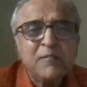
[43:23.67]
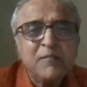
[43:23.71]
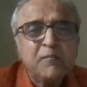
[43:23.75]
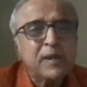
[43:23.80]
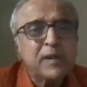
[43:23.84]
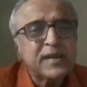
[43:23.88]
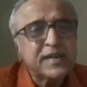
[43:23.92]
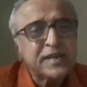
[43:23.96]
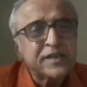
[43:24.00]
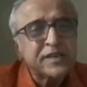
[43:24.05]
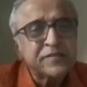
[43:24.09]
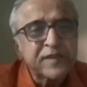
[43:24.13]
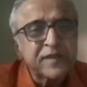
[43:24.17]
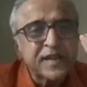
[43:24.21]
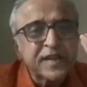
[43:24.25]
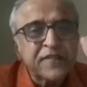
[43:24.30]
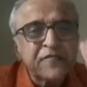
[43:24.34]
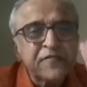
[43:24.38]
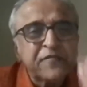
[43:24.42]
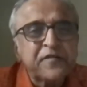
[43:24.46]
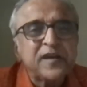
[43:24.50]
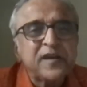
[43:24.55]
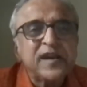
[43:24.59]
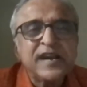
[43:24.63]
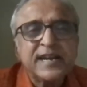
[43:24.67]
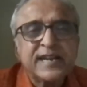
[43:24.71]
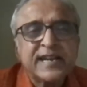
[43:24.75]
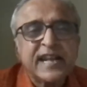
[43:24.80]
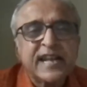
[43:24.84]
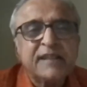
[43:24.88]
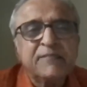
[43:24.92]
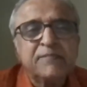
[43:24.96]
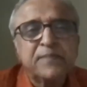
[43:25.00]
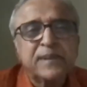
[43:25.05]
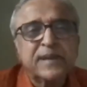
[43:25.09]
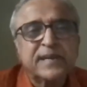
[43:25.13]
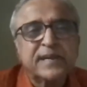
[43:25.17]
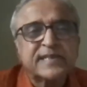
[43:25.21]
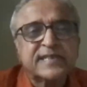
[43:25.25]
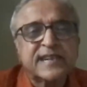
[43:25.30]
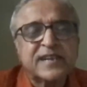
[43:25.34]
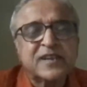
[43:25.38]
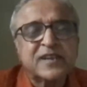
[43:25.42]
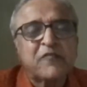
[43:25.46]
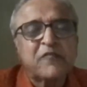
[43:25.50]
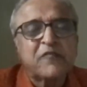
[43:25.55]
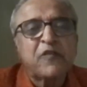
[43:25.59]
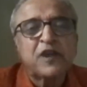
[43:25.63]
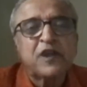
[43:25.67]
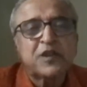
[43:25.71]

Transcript: But even if ten percent of